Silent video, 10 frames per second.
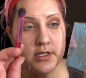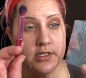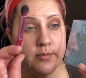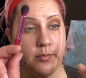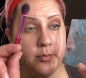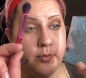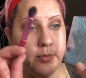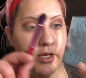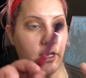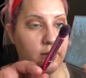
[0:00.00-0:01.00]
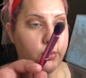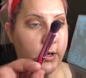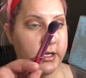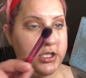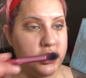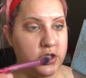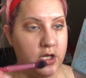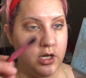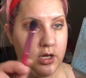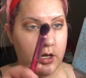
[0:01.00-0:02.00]
this pink brush
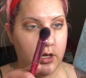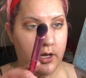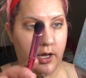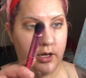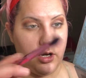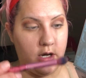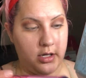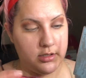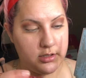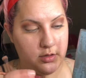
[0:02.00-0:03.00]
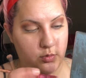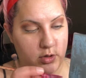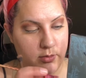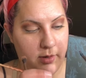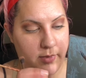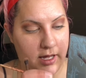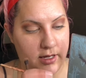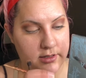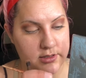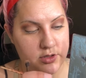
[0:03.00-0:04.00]
I got in one of my
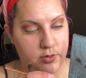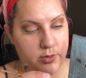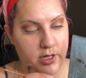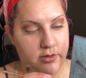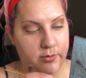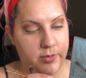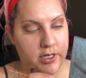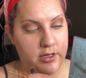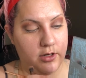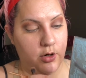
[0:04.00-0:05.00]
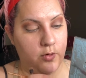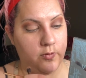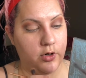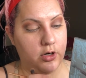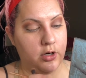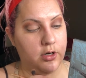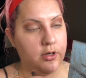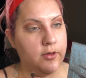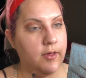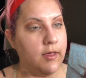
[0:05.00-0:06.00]
bags to apply the pink over
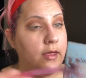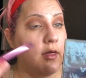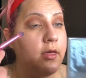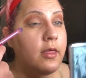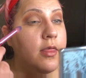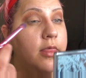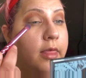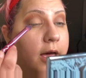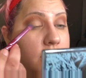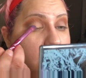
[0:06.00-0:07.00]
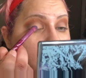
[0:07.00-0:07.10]
that.